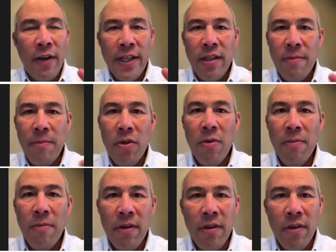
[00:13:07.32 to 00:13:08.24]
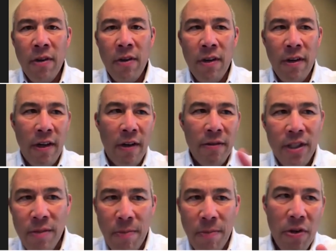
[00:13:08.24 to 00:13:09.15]
a boomer or,
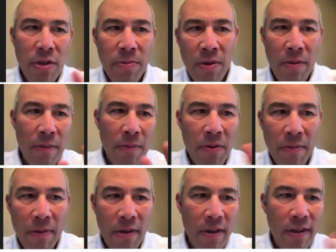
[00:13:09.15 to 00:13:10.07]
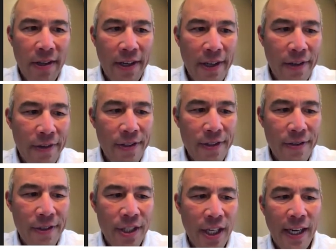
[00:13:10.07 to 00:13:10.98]
just post boomer,
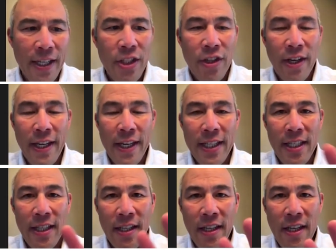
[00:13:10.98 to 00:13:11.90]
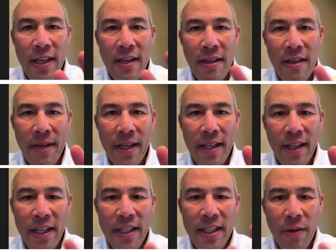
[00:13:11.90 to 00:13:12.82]
Gen Xer, I guess the main
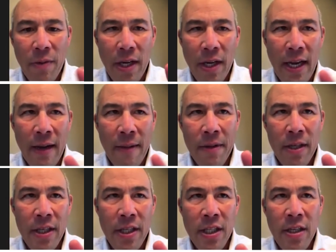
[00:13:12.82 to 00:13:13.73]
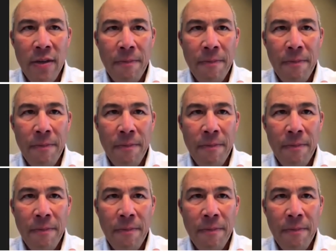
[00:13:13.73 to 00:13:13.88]
thing is that what can happen is